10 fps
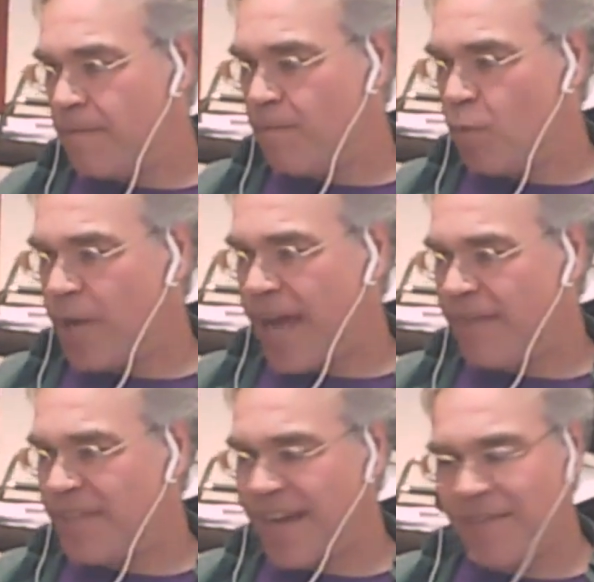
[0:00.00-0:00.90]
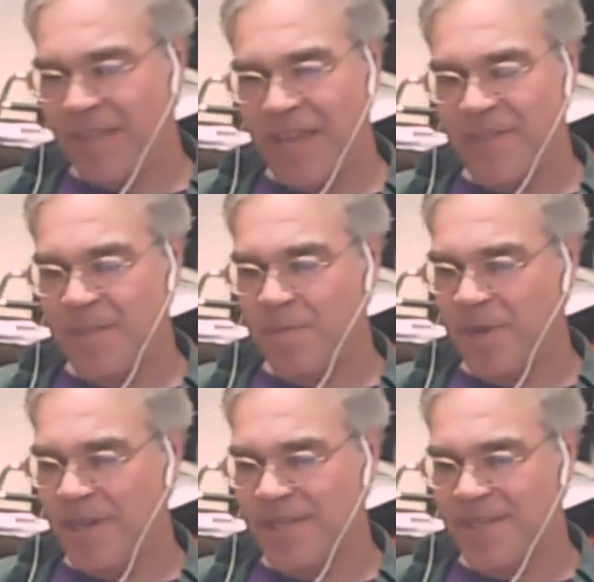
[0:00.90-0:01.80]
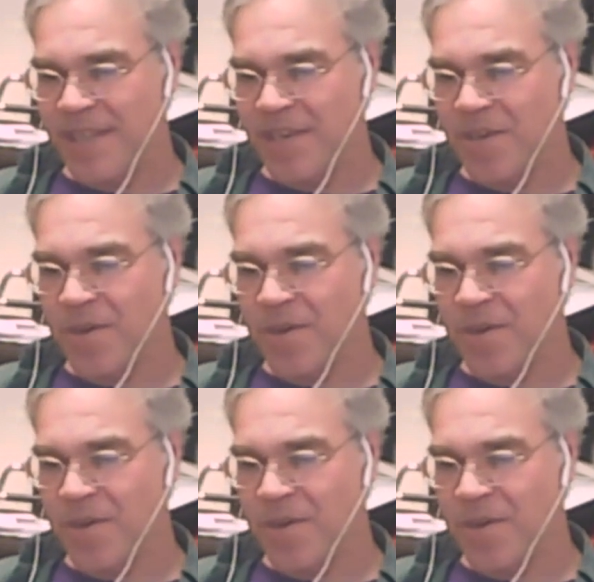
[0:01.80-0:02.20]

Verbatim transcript: would have to have life experience and then